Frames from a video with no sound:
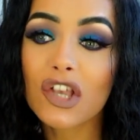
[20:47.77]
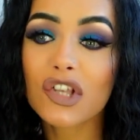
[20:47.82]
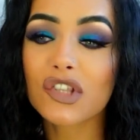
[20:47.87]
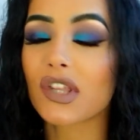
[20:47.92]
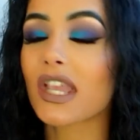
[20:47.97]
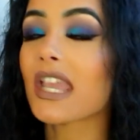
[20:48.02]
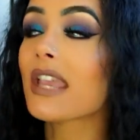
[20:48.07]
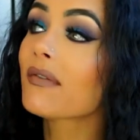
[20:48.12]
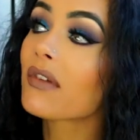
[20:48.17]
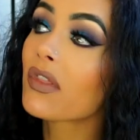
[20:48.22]

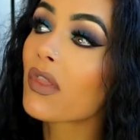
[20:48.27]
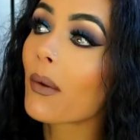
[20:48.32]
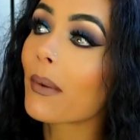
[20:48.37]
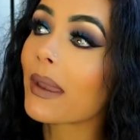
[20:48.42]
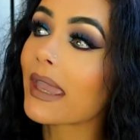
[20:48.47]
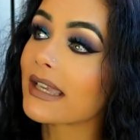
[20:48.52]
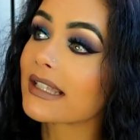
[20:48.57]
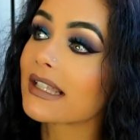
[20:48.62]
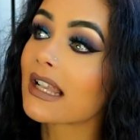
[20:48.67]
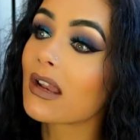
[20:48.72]
So, even though
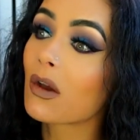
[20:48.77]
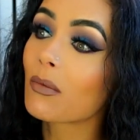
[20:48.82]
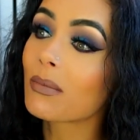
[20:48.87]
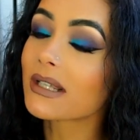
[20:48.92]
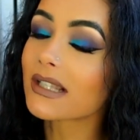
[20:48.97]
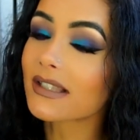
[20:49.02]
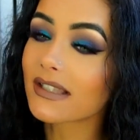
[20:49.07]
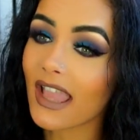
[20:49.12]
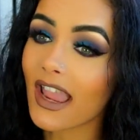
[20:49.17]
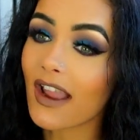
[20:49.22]
it is a little
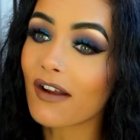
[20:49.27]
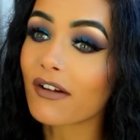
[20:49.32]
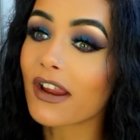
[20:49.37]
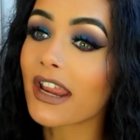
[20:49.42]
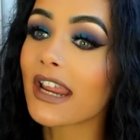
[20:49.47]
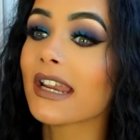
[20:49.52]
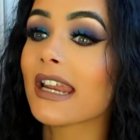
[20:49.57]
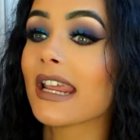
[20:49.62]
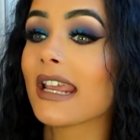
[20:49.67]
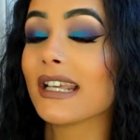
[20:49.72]
bit
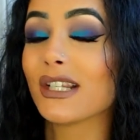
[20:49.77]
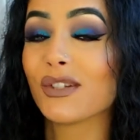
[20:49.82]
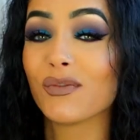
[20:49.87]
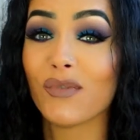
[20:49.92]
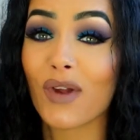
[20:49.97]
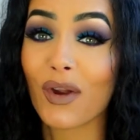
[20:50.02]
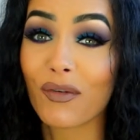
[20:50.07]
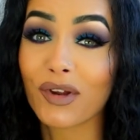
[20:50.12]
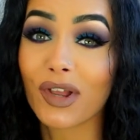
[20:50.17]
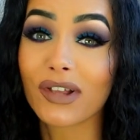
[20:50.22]
scary and it is
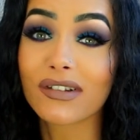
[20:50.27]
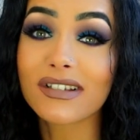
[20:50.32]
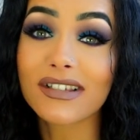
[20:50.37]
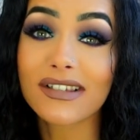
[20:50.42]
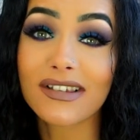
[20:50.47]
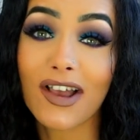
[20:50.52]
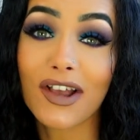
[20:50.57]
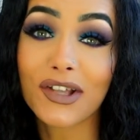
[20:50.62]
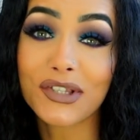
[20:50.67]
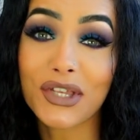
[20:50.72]
very
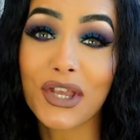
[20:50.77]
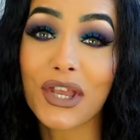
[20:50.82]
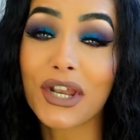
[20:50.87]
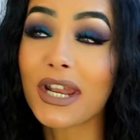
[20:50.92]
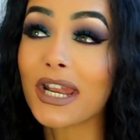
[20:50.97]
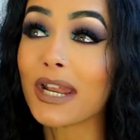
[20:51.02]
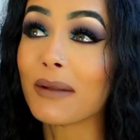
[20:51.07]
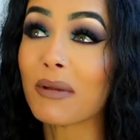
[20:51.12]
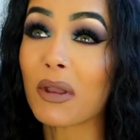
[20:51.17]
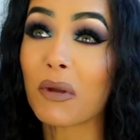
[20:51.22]
uncertain
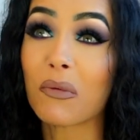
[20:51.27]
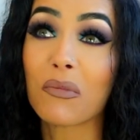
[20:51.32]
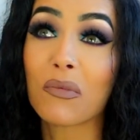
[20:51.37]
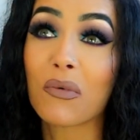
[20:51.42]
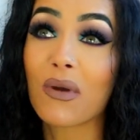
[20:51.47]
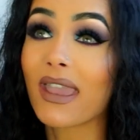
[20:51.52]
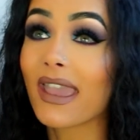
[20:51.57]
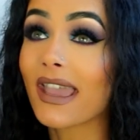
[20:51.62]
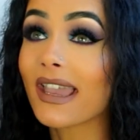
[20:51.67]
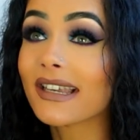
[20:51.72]
and a bit
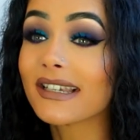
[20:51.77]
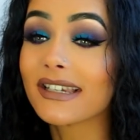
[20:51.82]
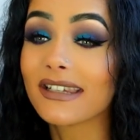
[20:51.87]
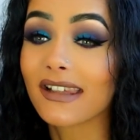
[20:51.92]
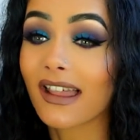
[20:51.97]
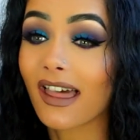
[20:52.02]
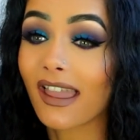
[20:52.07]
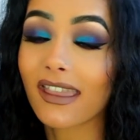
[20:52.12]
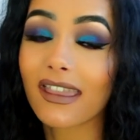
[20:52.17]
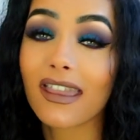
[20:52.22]
weird,
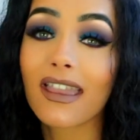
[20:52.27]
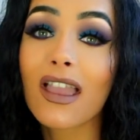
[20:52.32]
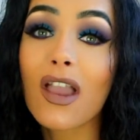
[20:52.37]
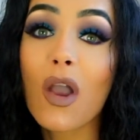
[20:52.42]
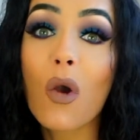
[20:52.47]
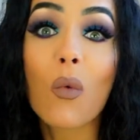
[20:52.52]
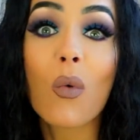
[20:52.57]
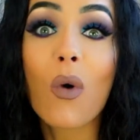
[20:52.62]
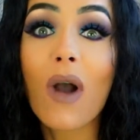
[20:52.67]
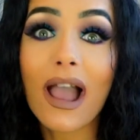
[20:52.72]
and like,
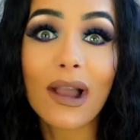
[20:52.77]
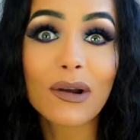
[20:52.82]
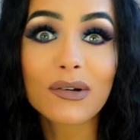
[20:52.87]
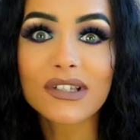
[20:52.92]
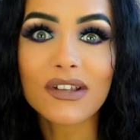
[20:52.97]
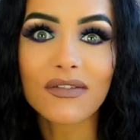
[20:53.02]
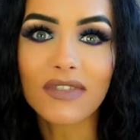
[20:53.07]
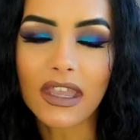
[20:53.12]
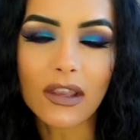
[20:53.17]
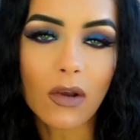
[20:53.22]
what
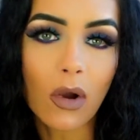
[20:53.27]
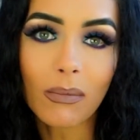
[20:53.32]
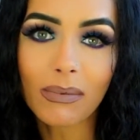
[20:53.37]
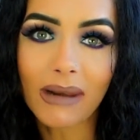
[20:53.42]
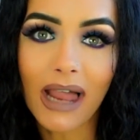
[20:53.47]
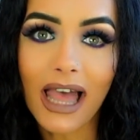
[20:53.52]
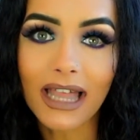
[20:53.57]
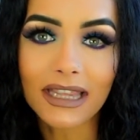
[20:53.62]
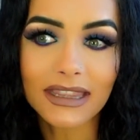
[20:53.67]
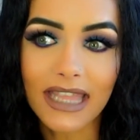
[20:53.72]
else have they got
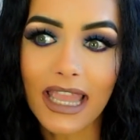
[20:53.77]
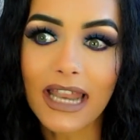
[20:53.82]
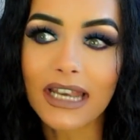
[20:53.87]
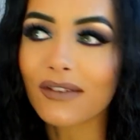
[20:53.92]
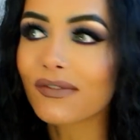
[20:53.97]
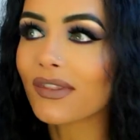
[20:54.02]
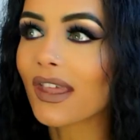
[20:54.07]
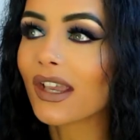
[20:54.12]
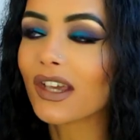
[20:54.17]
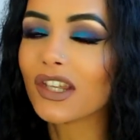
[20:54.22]
planned then
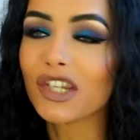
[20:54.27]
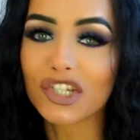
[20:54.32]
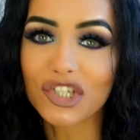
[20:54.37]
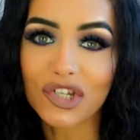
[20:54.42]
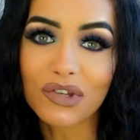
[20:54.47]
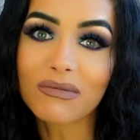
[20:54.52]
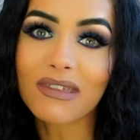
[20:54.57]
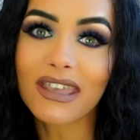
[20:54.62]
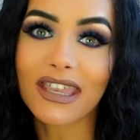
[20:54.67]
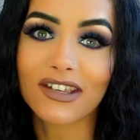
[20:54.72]
if they're going to
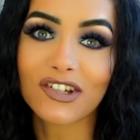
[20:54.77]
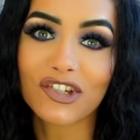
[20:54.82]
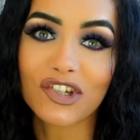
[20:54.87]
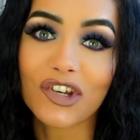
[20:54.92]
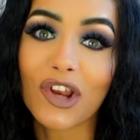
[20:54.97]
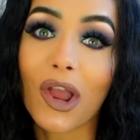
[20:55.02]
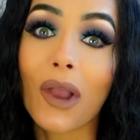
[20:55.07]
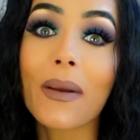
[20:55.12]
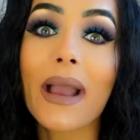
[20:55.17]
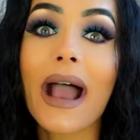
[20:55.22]
do this?
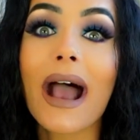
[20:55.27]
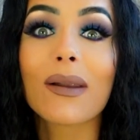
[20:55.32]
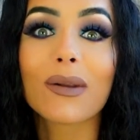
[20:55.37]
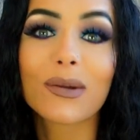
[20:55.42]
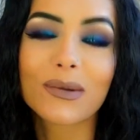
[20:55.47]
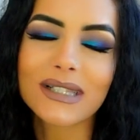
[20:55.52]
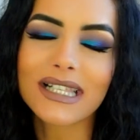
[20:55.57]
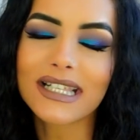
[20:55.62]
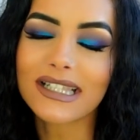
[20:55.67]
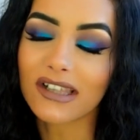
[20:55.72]
You know, how
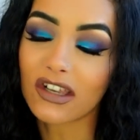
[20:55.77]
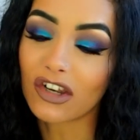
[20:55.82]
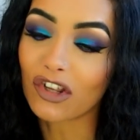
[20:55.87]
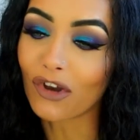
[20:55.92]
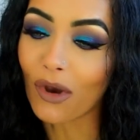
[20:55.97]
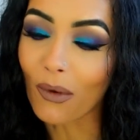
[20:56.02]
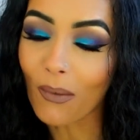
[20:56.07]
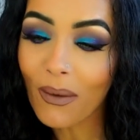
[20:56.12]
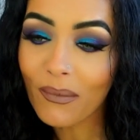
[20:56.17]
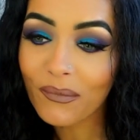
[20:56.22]
long is this going to
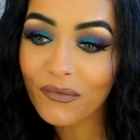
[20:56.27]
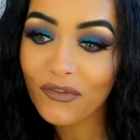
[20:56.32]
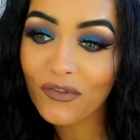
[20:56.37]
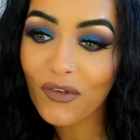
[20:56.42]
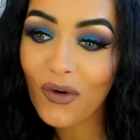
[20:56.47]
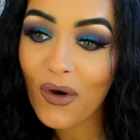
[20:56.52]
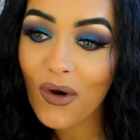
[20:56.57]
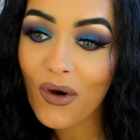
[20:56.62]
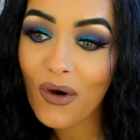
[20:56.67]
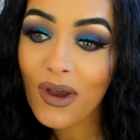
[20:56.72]
go on
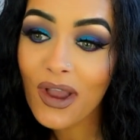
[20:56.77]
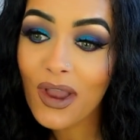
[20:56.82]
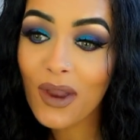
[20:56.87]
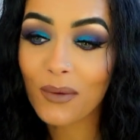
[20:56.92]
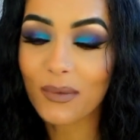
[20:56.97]
for?